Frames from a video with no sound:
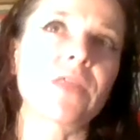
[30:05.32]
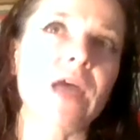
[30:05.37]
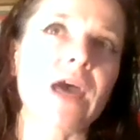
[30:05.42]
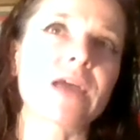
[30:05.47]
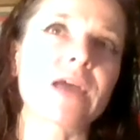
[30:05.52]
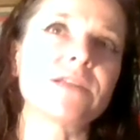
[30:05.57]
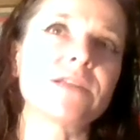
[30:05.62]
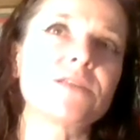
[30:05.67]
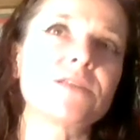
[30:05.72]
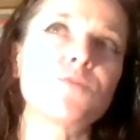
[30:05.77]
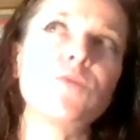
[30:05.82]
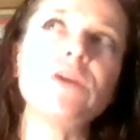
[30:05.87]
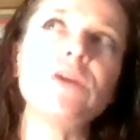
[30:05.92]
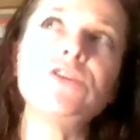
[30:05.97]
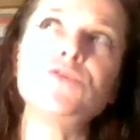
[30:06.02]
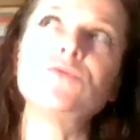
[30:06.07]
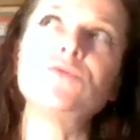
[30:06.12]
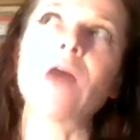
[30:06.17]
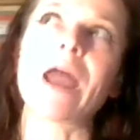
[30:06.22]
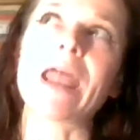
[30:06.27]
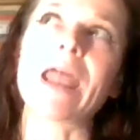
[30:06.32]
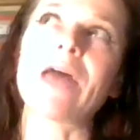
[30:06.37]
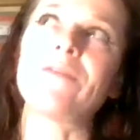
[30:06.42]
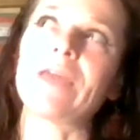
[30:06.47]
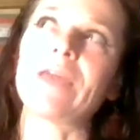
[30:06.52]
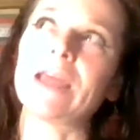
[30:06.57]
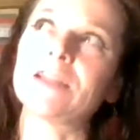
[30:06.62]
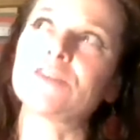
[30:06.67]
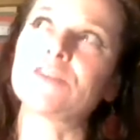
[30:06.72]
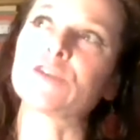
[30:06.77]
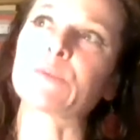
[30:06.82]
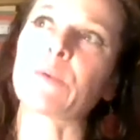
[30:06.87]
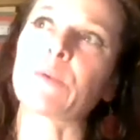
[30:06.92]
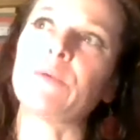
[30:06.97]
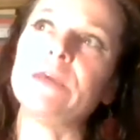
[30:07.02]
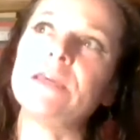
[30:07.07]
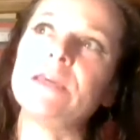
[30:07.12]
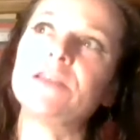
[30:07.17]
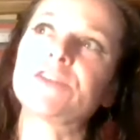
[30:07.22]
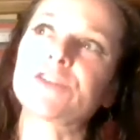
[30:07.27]
that we do not have answers, but
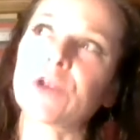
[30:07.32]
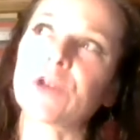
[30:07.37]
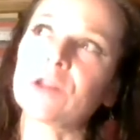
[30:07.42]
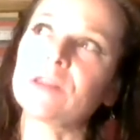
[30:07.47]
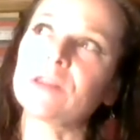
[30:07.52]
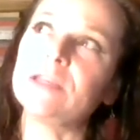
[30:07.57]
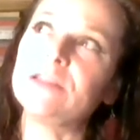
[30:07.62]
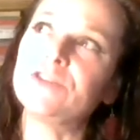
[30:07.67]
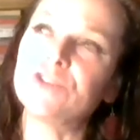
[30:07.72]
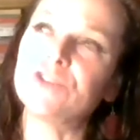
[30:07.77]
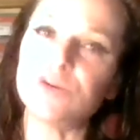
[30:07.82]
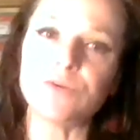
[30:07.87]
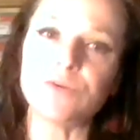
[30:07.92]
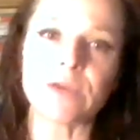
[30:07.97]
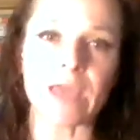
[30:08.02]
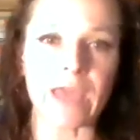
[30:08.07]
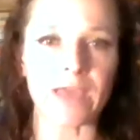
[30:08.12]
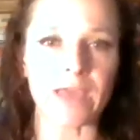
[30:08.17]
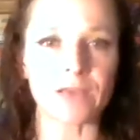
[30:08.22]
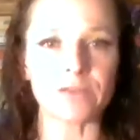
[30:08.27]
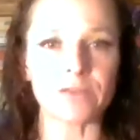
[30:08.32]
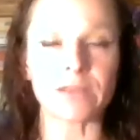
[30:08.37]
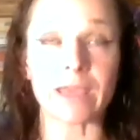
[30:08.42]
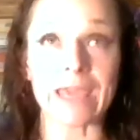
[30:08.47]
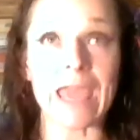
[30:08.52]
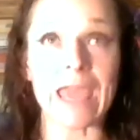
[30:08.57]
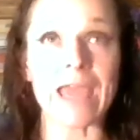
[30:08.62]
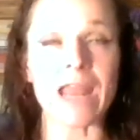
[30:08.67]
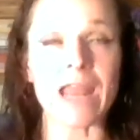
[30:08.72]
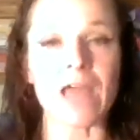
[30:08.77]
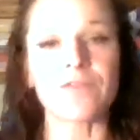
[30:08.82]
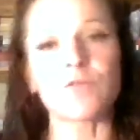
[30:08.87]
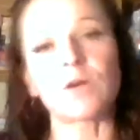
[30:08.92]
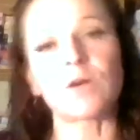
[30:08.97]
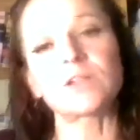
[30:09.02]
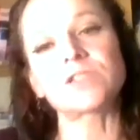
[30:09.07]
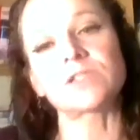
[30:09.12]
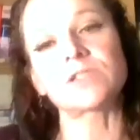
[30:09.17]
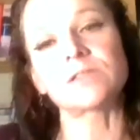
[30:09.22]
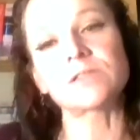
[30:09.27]
we certainly can have
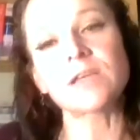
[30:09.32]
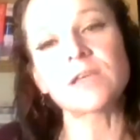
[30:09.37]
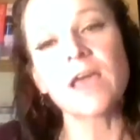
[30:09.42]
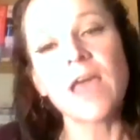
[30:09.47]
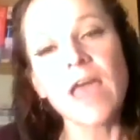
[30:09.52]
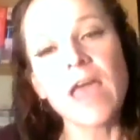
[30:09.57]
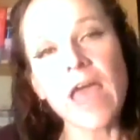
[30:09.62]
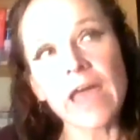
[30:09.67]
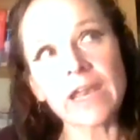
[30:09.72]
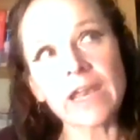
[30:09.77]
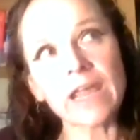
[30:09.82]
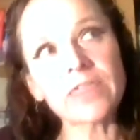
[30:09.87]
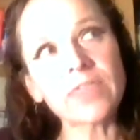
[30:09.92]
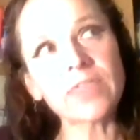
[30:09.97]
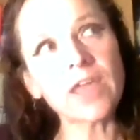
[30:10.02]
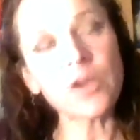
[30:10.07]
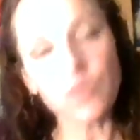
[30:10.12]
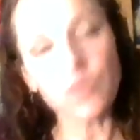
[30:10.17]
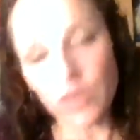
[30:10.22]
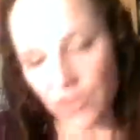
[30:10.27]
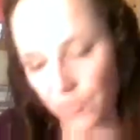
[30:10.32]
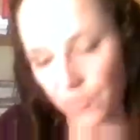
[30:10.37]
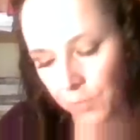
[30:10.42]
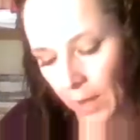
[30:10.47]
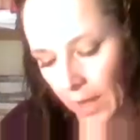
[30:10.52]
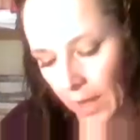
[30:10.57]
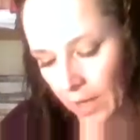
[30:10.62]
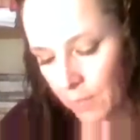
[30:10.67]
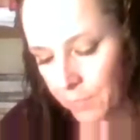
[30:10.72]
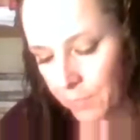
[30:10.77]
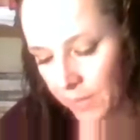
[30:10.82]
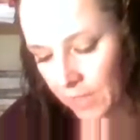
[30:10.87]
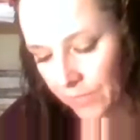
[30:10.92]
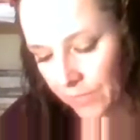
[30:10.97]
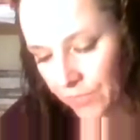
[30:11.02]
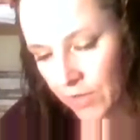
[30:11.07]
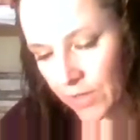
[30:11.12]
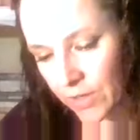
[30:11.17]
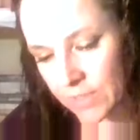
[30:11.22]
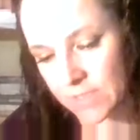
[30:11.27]
questions. And I think we have bought a bill
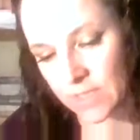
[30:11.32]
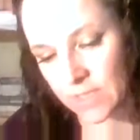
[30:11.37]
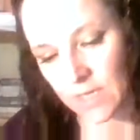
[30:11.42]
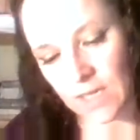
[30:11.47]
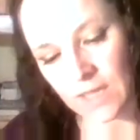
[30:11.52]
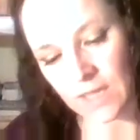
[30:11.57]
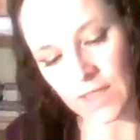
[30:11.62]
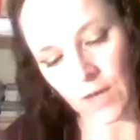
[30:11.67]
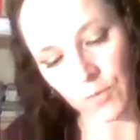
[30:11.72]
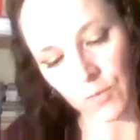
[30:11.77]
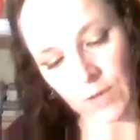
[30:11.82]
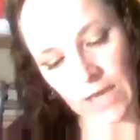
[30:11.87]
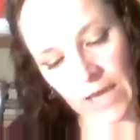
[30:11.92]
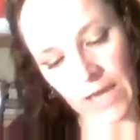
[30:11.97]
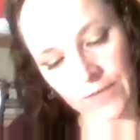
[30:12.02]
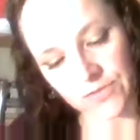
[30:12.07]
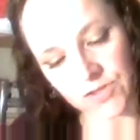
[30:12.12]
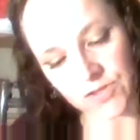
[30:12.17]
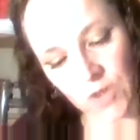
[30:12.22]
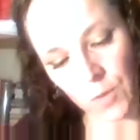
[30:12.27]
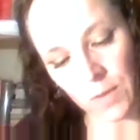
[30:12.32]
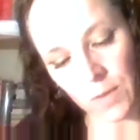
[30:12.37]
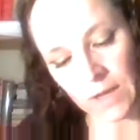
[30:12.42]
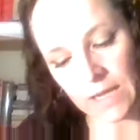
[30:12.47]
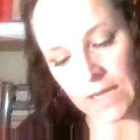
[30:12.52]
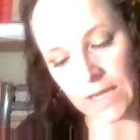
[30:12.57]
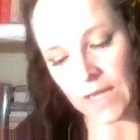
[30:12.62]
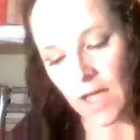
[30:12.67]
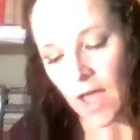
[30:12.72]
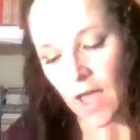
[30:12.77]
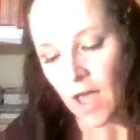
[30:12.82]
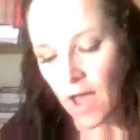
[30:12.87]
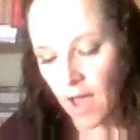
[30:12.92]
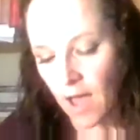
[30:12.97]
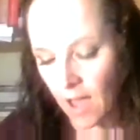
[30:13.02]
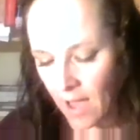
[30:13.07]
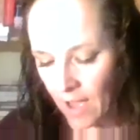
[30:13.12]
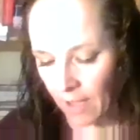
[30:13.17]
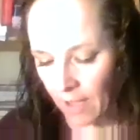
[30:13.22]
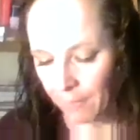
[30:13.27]
of goods thinking that we have so many
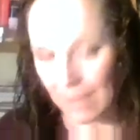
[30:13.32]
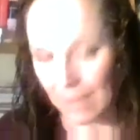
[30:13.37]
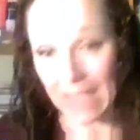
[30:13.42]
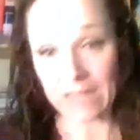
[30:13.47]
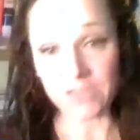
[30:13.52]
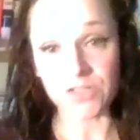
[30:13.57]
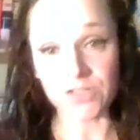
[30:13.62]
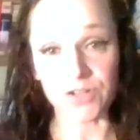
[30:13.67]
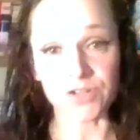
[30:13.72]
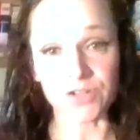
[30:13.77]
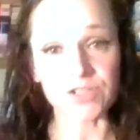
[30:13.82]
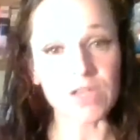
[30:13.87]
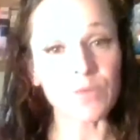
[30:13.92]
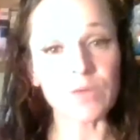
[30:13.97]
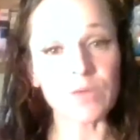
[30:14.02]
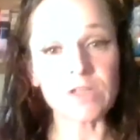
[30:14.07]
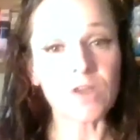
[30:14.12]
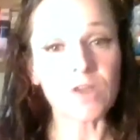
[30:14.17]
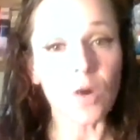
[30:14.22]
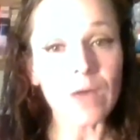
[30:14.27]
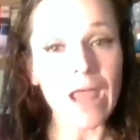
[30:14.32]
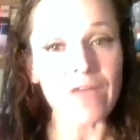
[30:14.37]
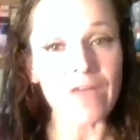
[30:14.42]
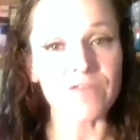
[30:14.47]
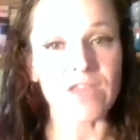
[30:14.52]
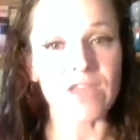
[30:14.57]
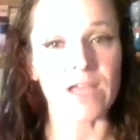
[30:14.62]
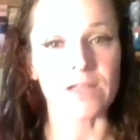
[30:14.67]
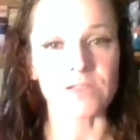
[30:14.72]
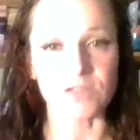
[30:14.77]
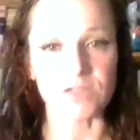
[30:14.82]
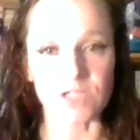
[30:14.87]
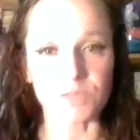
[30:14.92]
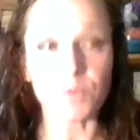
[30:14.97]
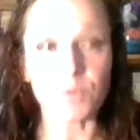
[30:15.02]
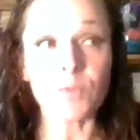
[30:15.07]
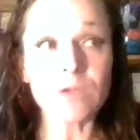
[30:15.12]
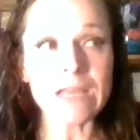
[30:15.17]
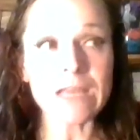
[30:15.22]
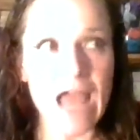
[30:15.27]
answers, and we don't have the answers,
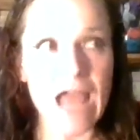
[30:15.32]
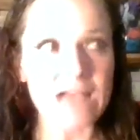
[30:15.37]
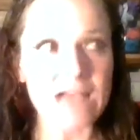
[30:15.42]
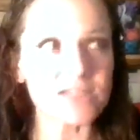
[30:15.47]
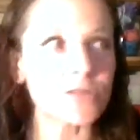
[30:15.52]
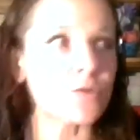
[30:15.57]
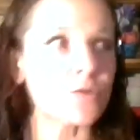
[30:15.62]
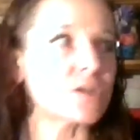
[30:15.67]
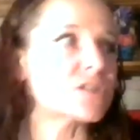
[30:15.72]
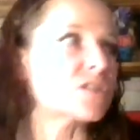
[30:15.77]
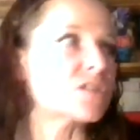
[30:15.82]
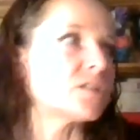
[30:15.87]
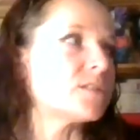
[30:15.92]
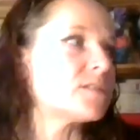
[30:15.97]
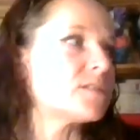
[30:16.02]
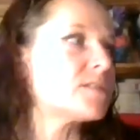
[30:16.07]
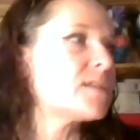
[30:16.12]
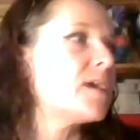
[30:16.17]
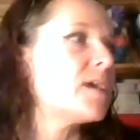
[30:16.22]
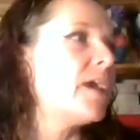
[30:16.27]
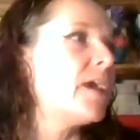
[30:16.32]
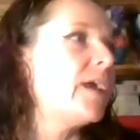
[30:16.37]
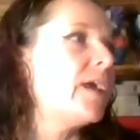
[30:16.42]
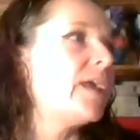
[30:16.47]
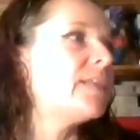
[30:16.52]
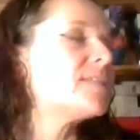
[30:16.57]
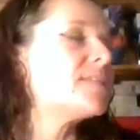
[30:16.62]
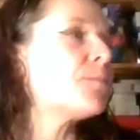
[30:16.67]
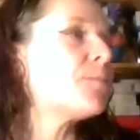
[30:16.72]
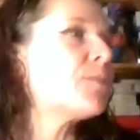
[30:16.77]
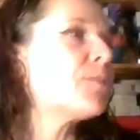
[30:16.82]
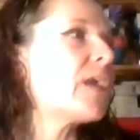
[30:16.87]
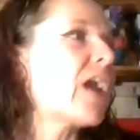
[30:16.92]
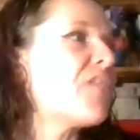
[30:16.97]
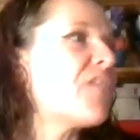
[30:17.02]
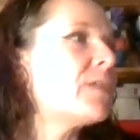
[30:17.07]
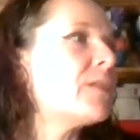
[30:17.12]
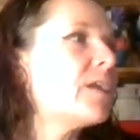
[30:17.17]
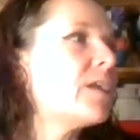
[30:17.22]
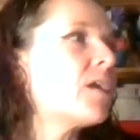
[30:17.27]
but we can ask questions. And something
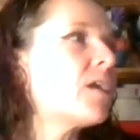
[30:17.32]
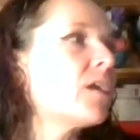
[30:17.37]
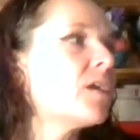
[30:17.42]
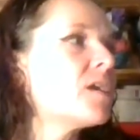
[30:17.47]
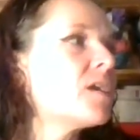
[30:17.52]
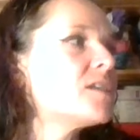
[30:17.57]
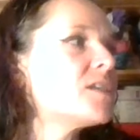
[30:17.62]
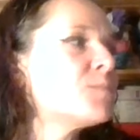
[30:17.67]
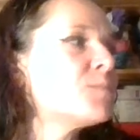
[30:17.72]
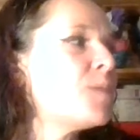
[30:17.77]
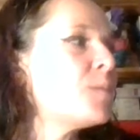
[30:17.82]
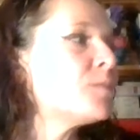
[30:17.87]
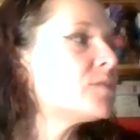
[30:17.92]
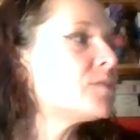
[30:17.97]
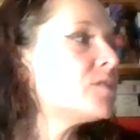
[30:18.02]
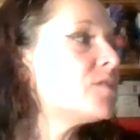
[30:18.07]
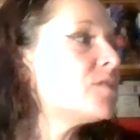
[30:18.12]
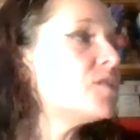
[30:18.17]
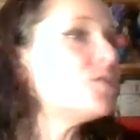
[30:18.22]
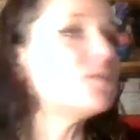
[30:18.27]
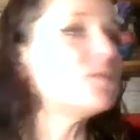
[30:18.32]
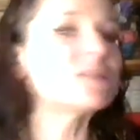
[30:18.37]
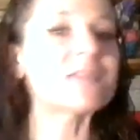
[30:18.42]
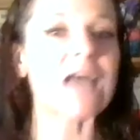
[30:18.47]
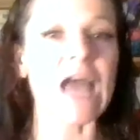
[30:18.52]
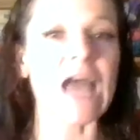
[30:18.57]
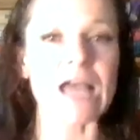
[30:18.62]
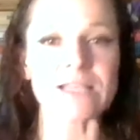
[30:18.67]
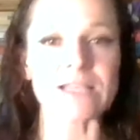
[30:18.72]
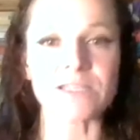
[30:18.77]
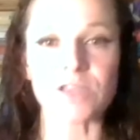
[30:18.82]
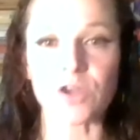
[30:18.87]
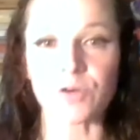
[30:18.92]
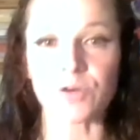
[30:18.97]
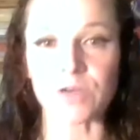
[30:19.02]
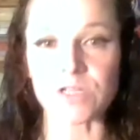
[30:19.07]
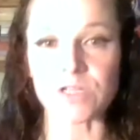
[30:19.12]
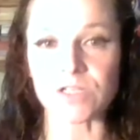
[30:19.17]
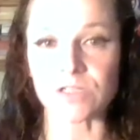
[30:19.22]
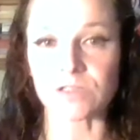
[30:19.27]
I've been encouraging people to do is to ask the
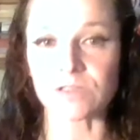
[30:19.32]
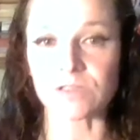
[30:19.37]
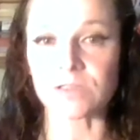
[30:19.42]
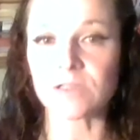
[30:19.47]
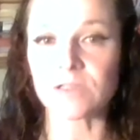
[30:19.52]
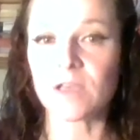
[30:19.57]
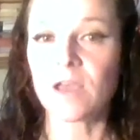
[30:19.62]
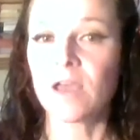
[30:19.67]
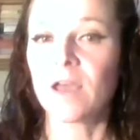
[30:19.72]
questions: